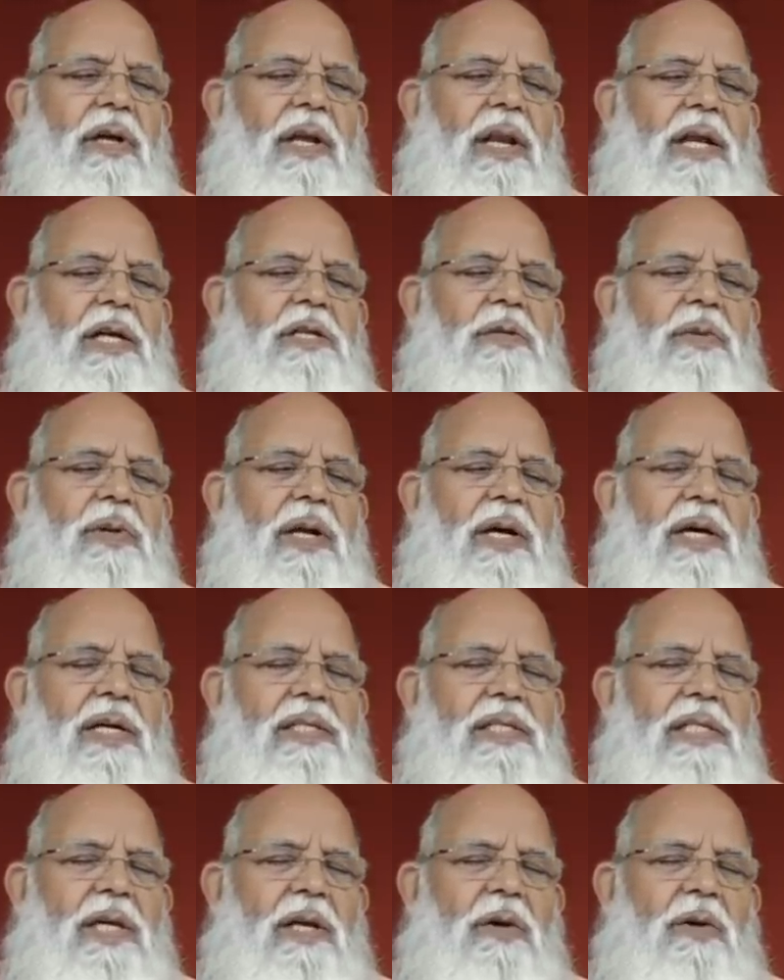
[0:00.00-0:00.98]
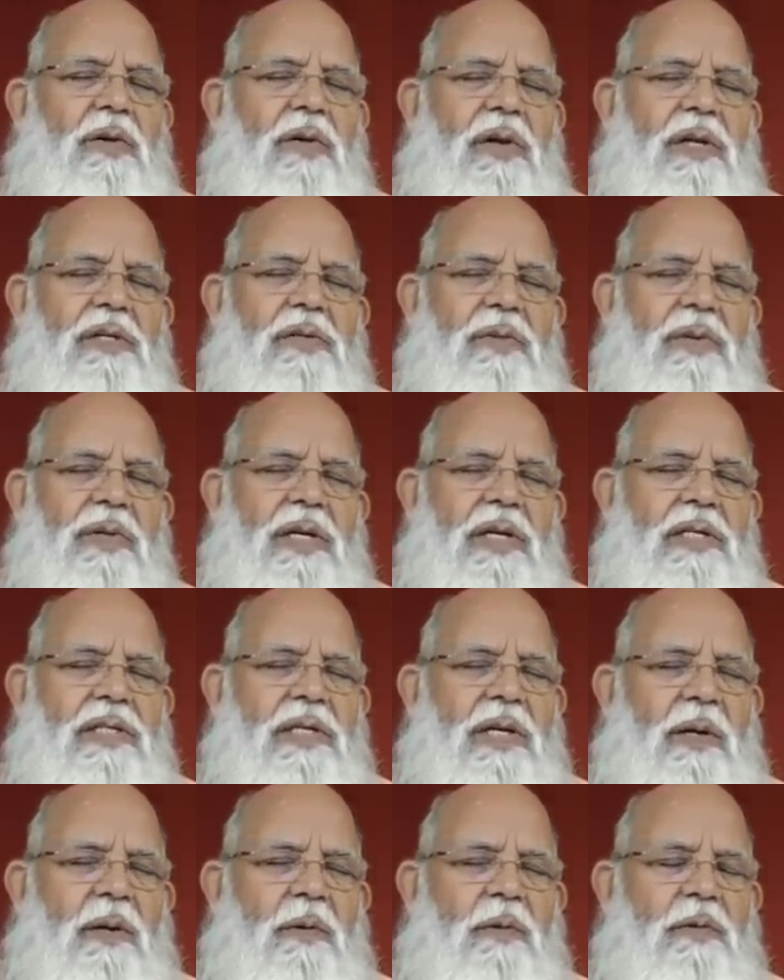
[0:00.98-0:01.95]
Lakshmana save, Lakshmana
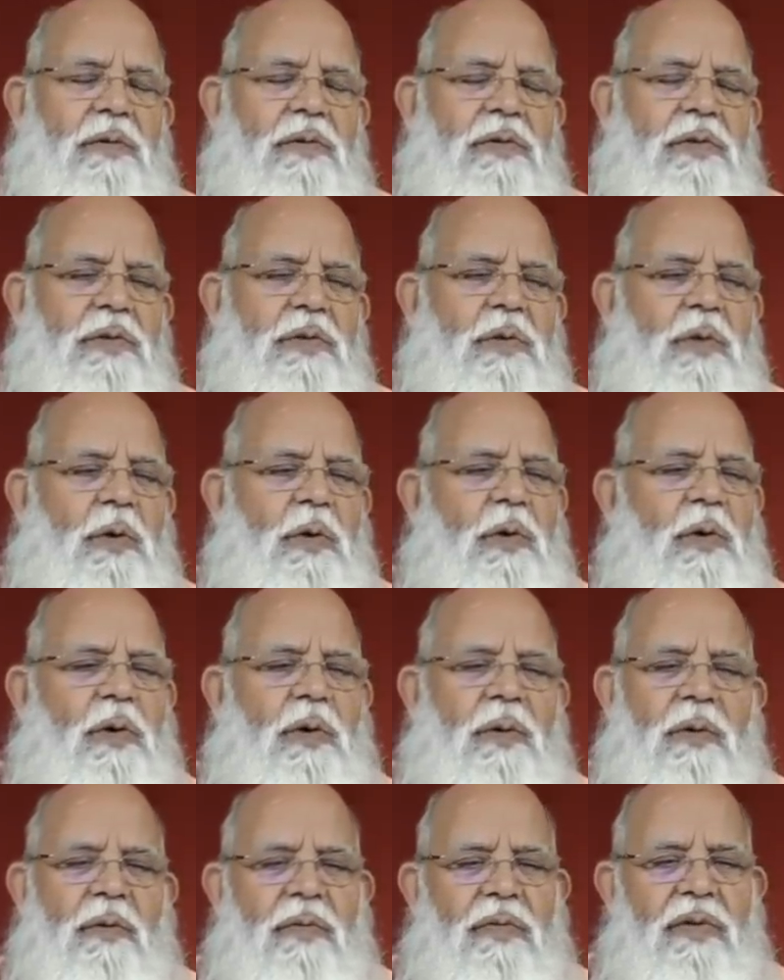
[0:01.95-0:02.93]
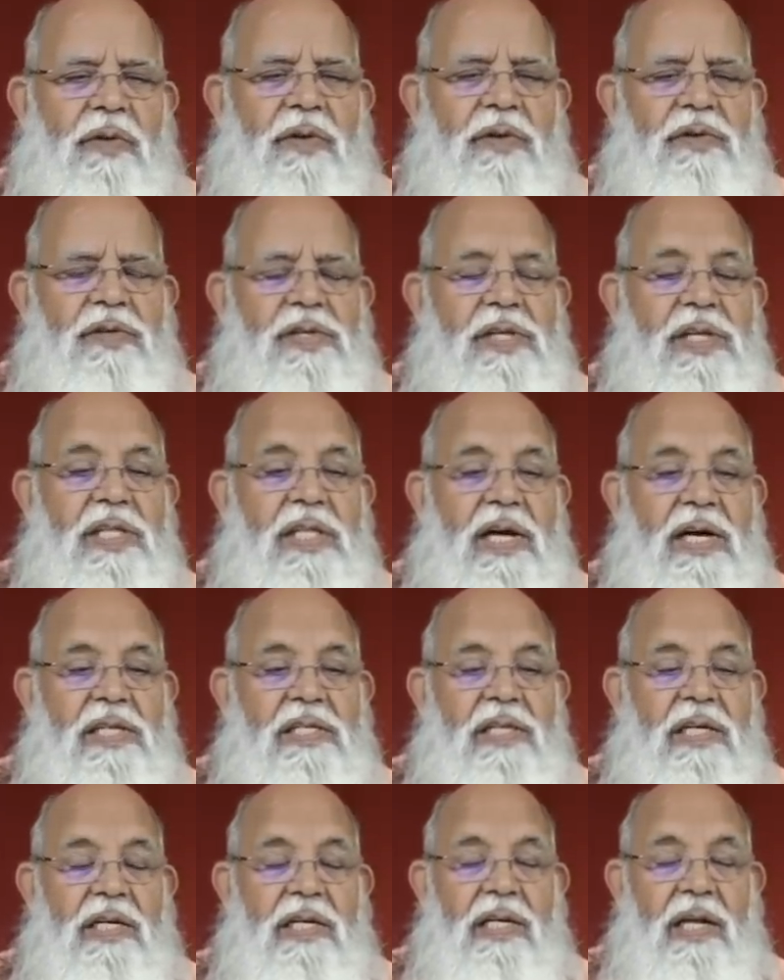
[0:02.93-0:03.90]
save, so
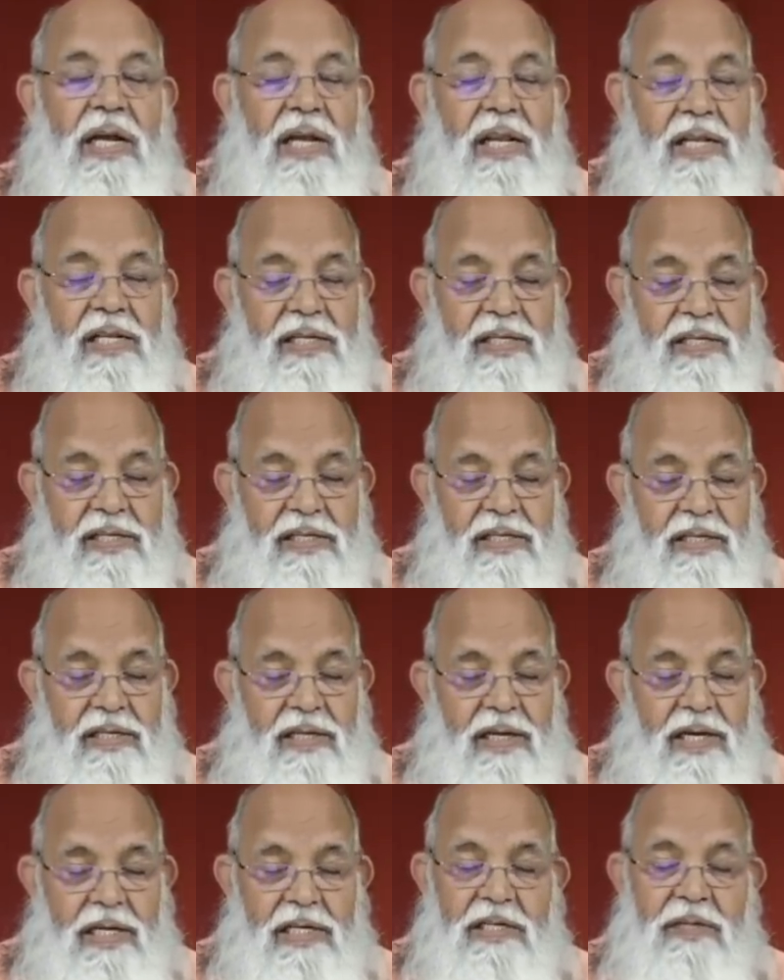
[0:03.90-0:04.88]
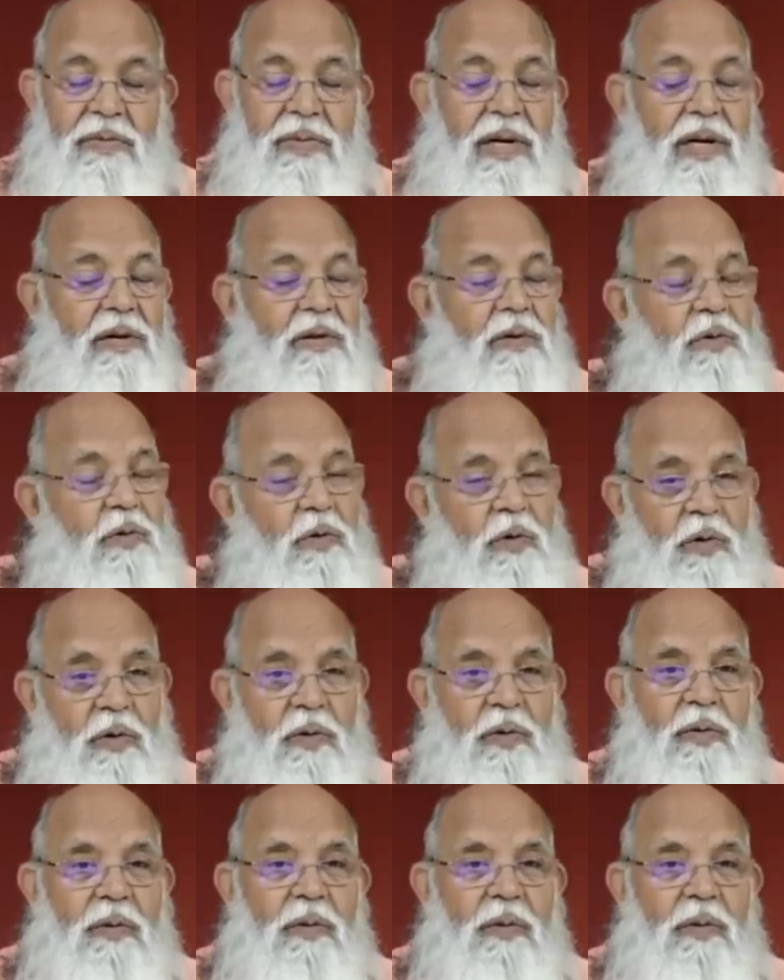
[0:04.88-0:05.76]
Sitaji tells Lakshmana to go.